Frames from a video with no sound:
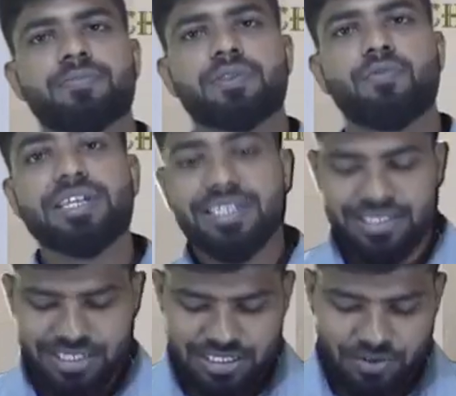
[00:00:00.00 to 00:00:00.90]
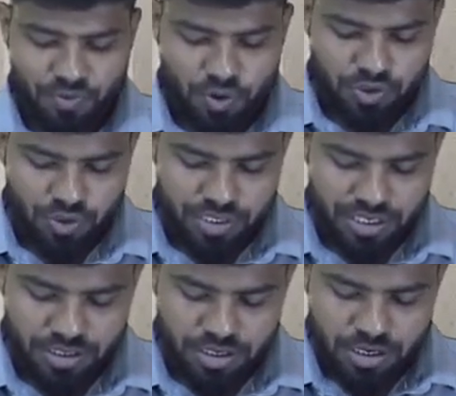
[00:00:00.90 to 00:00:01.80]
What is that
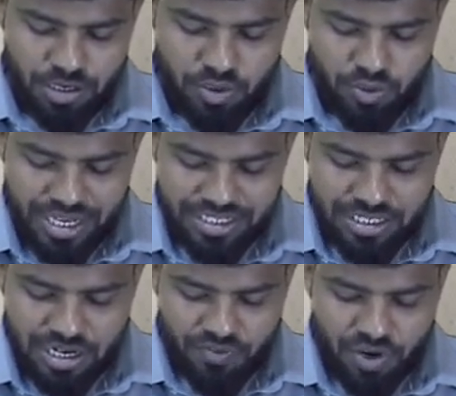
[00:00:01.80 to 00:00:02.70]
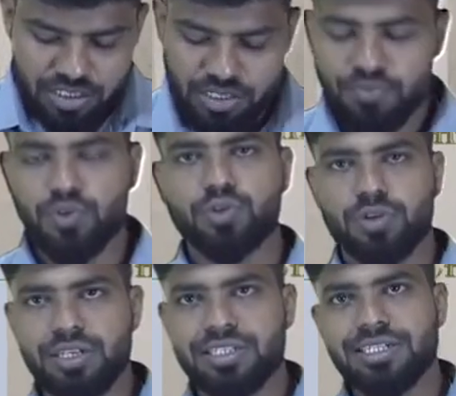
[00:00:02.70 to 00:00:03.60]
64,000? To the extent of cost of goods
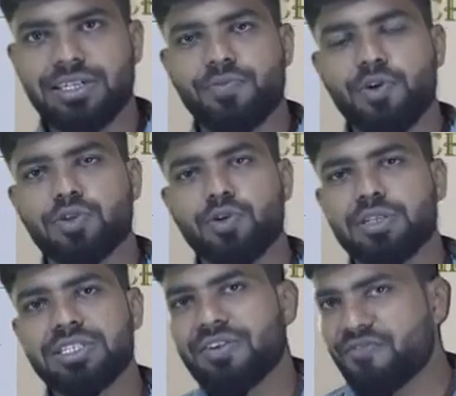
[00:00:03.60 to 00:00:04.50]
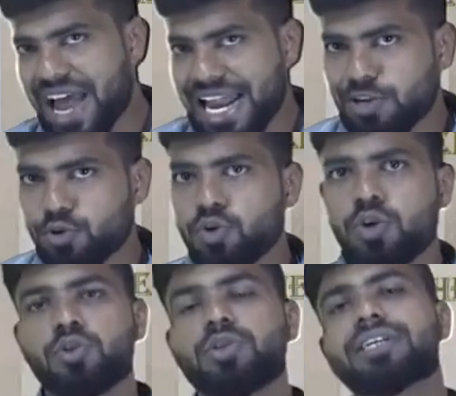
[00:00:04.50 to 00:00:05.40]
sold. The 64,000 is the value
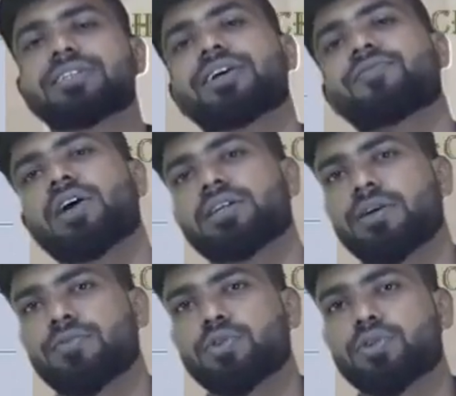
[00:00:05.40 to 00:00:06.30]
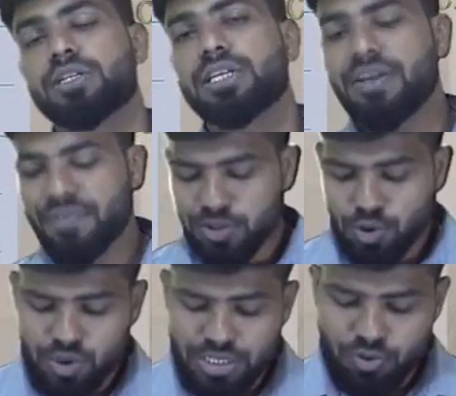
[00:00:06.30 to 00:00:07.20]
to the extent of cost of goods sold. Even
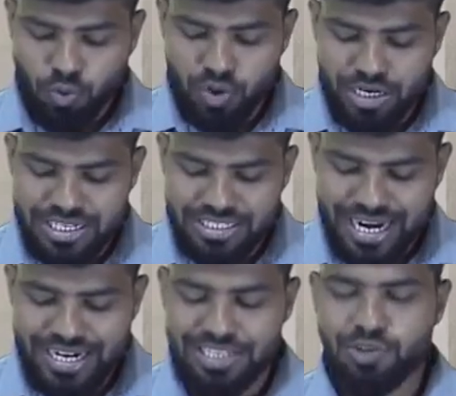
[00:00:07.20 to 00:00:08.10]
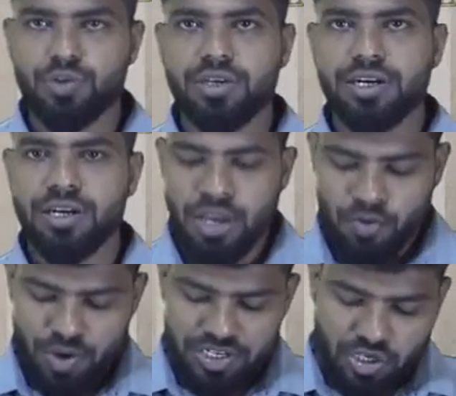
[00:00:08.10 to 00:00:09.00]
though the total is 80,000,
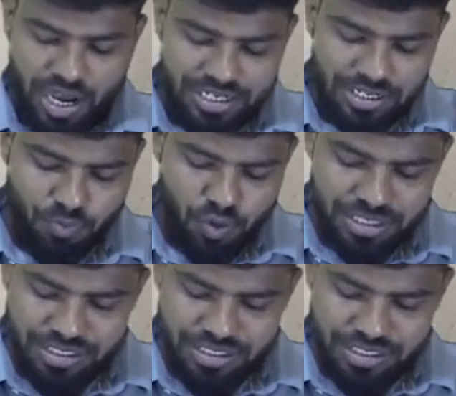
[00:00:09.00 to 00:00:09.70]
we are charging only